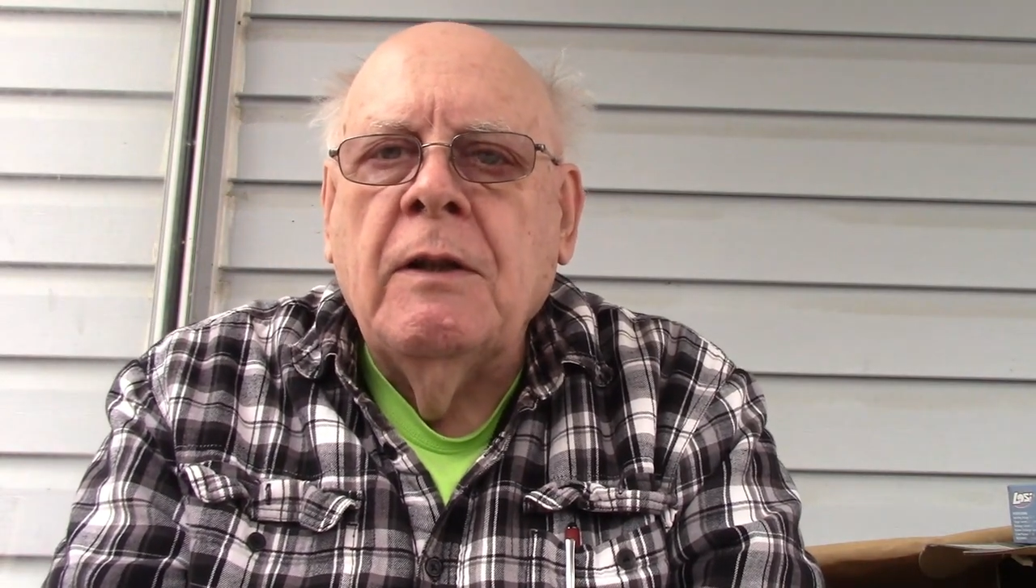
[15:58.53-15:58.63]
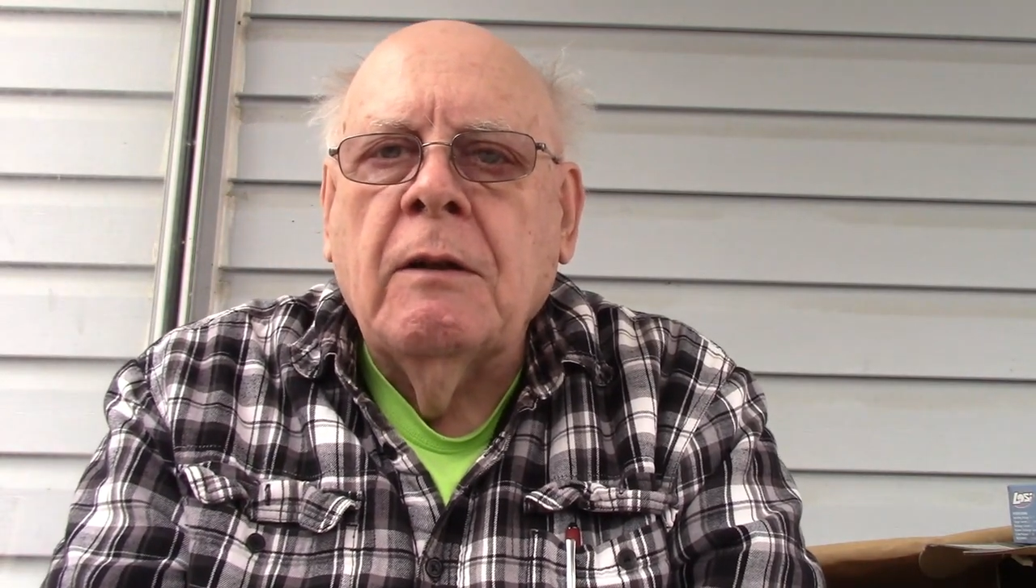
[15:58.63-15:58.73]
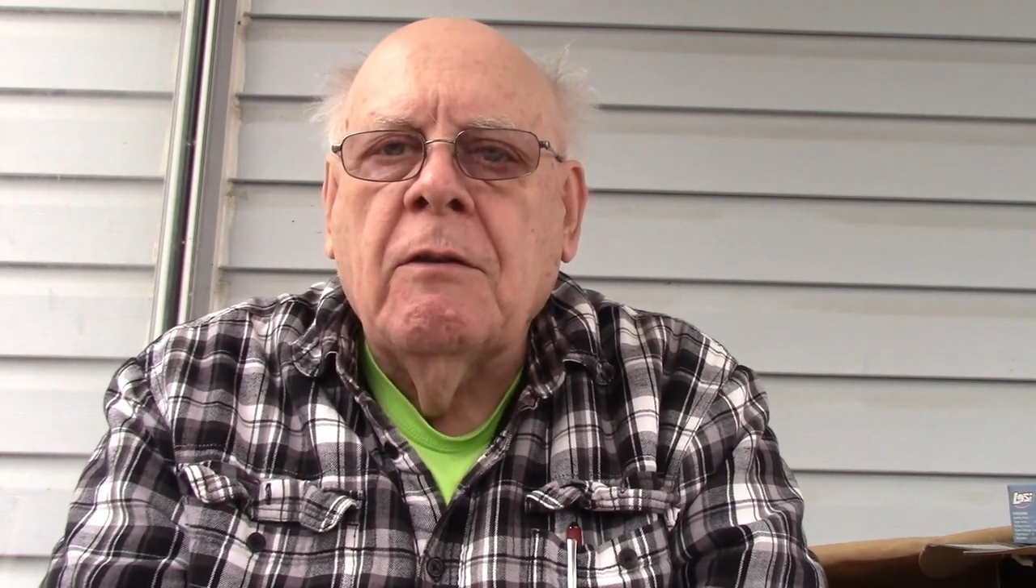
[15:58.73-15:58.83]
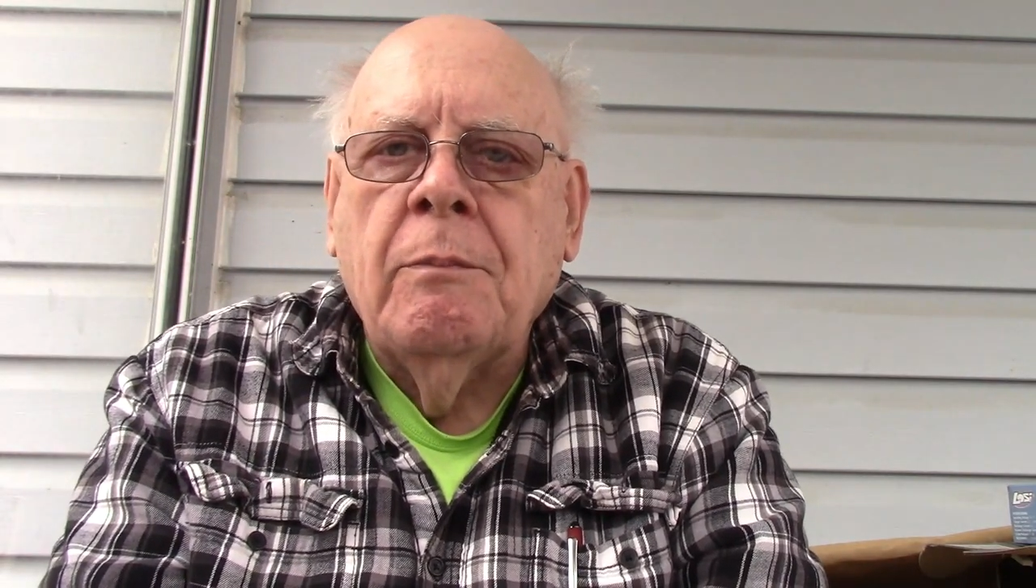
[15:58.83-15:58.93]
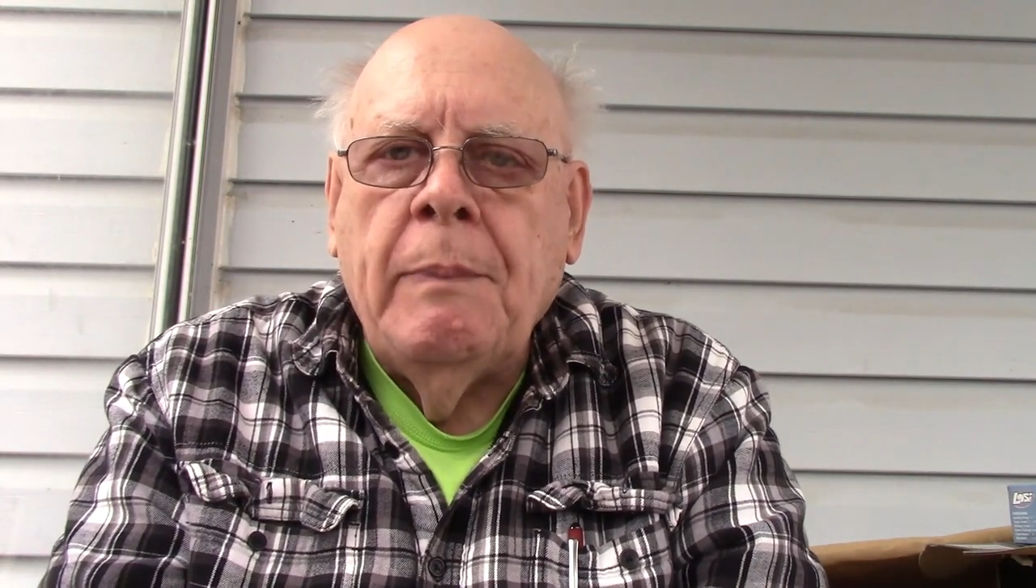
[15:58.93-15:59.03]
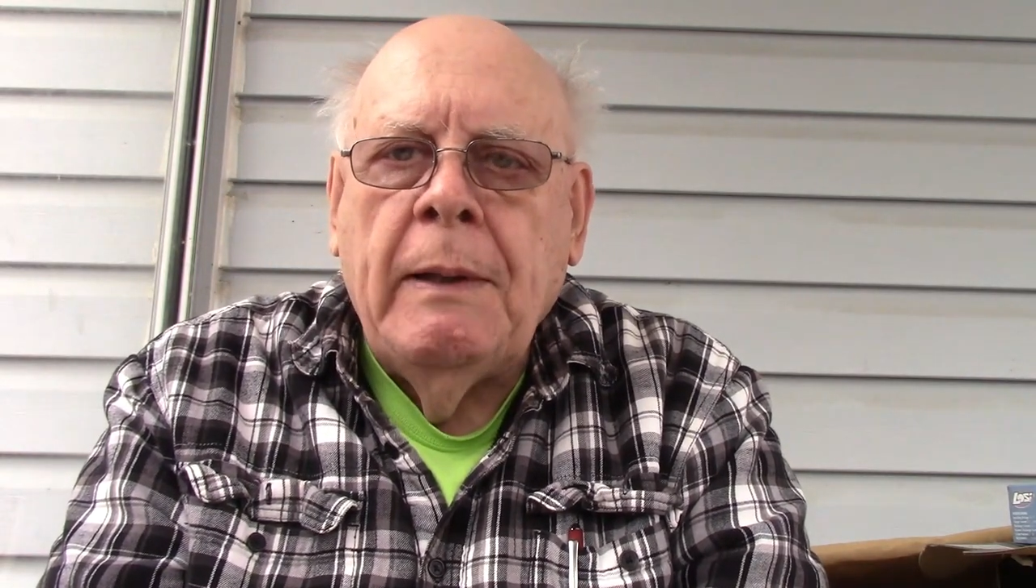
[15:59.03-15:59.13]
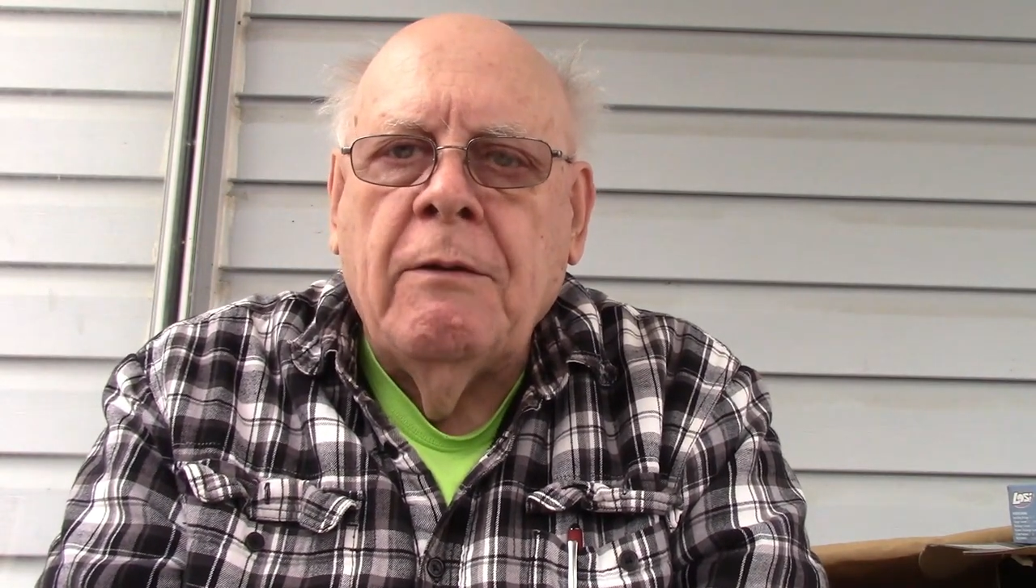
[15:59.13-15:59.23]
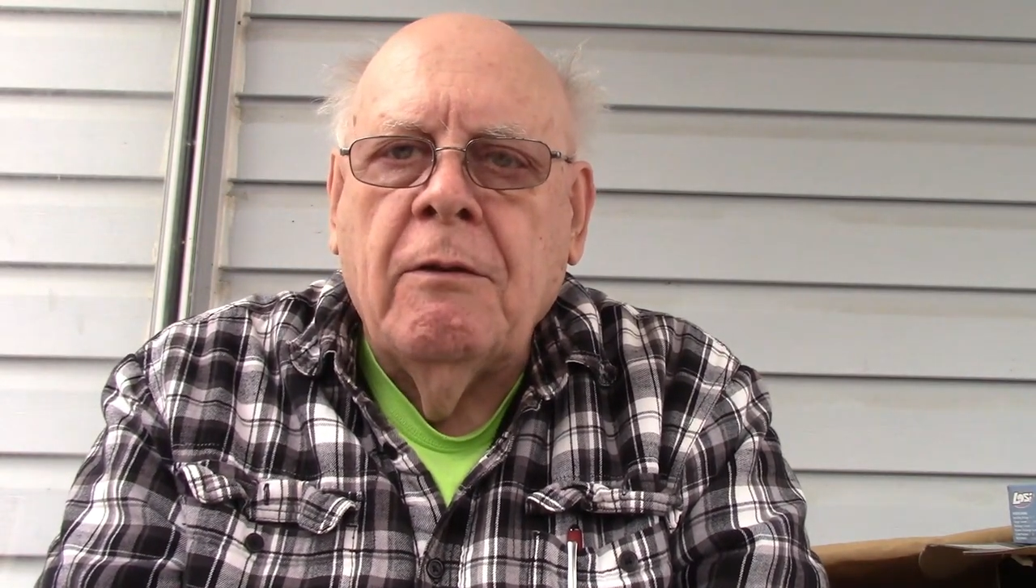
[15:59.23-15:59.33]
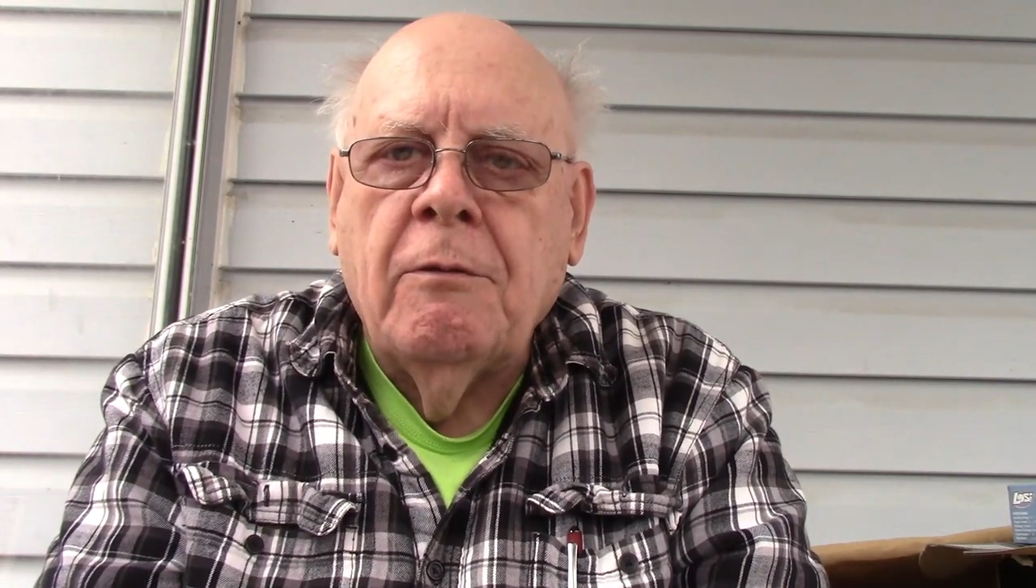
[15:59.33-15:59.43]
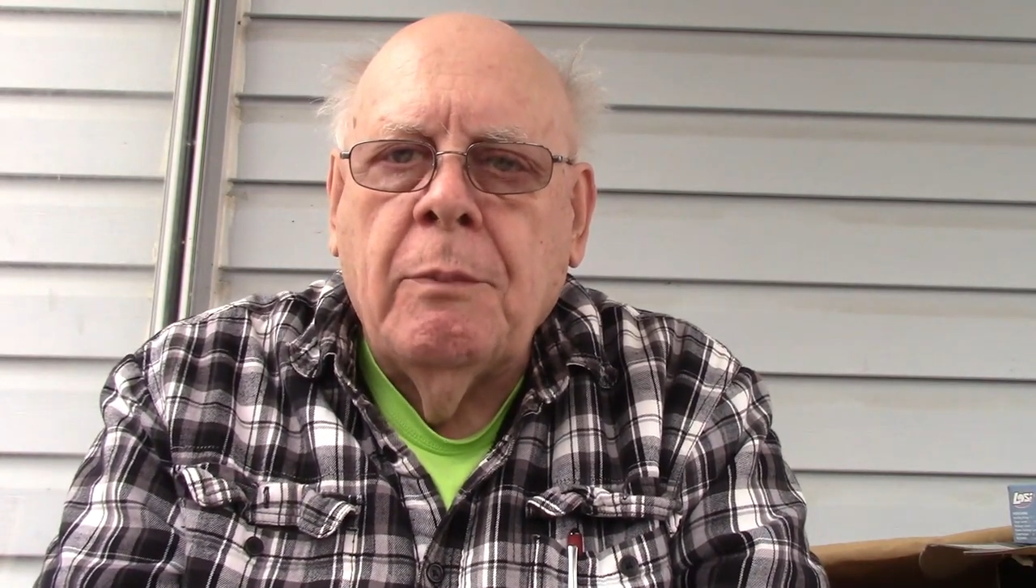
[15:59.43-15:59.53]
an
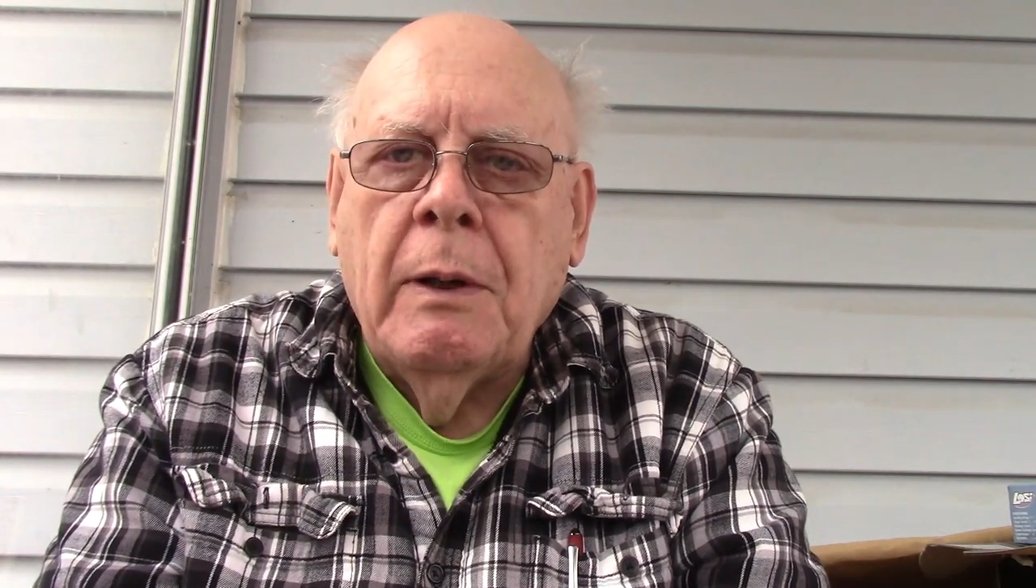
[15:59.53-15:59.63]
expensive